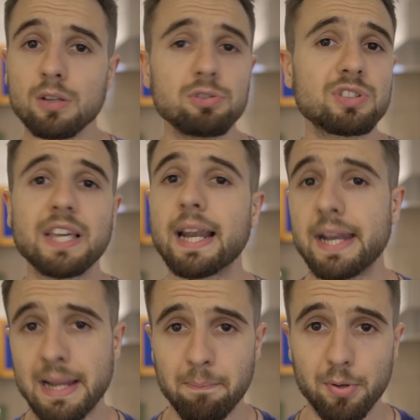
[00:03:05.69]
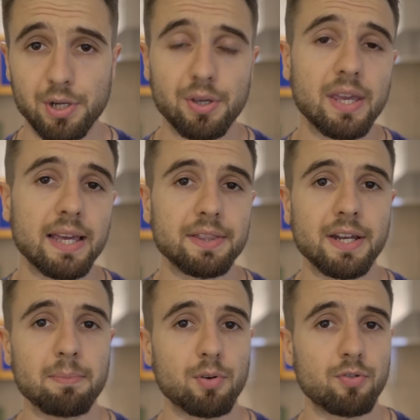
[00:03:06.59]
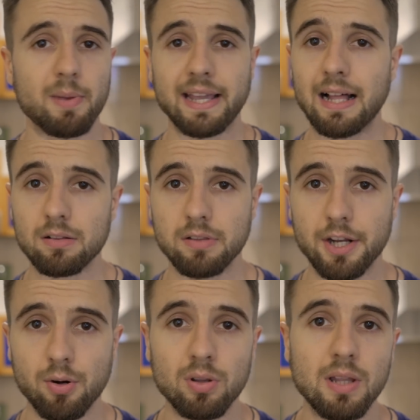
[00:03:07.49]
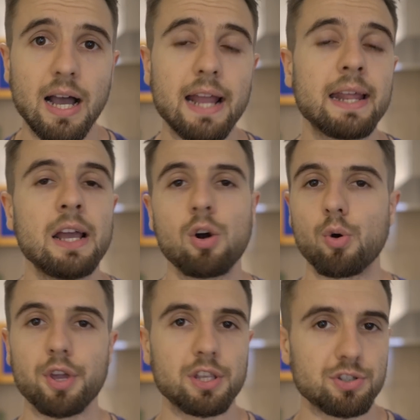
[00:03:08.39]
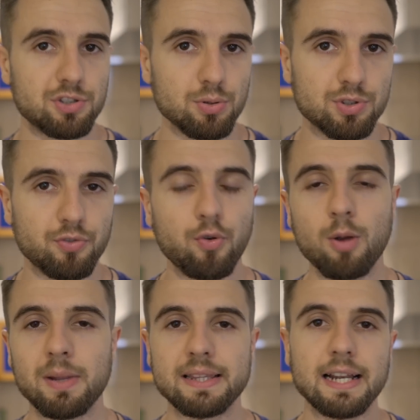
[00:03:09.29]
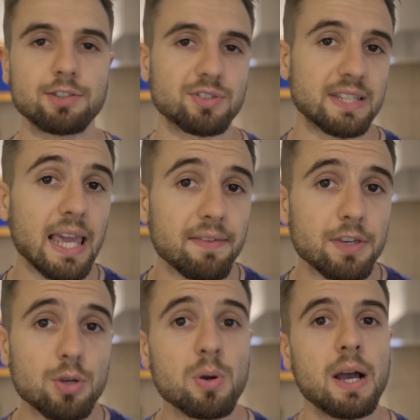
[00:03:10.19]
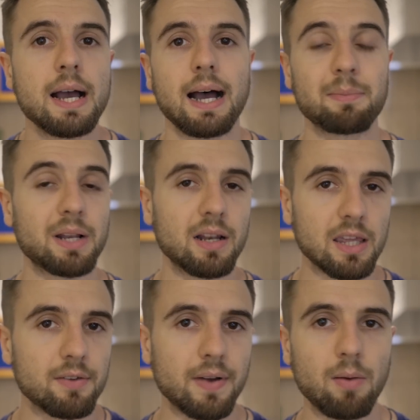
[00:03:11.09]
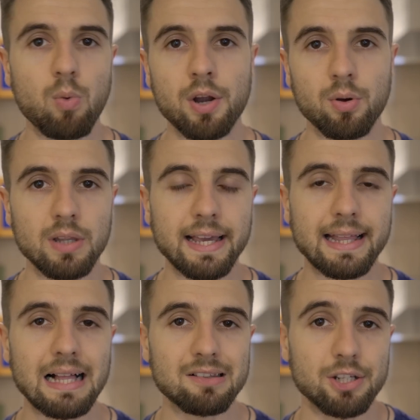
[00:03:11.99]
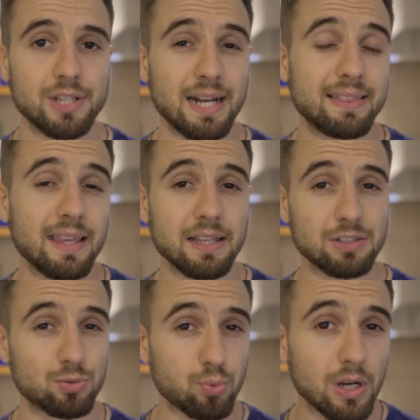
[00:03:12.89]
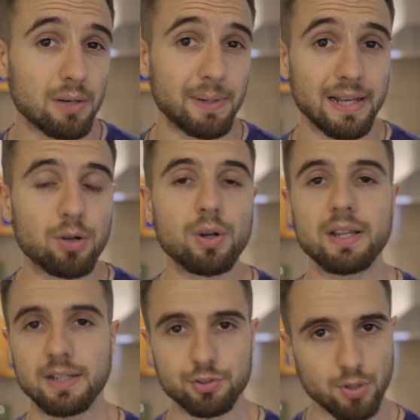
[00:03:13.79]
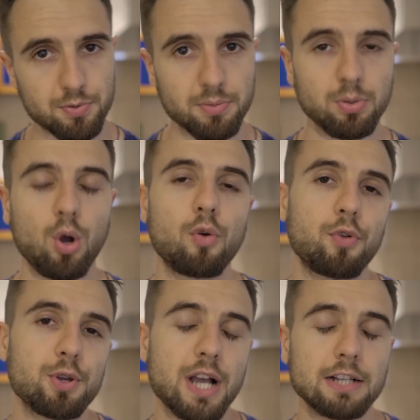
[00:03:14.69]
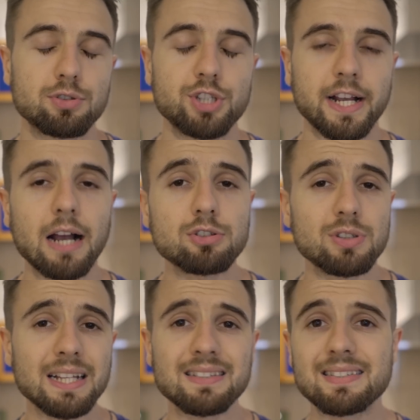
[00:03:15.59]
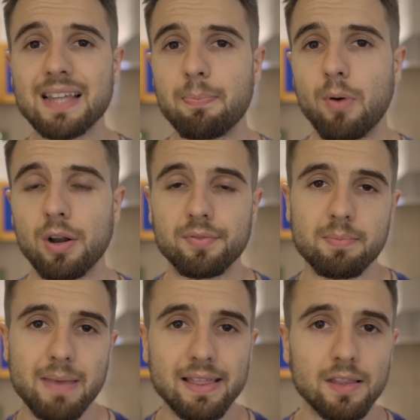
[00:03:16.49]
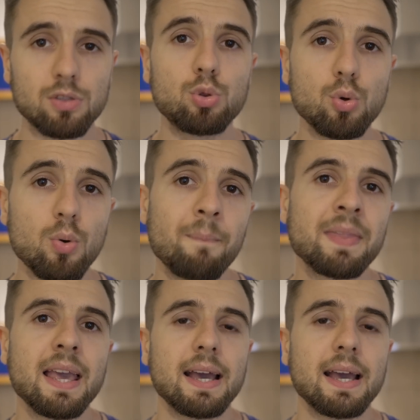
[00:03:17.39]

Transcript: You just get a number. You can get the number from a calculator online or you can just use the formula that I just gave you. I'm gonna leave one online calculator that I think is really, really good in the description below for you guys to check out. So that's the step one of the method two.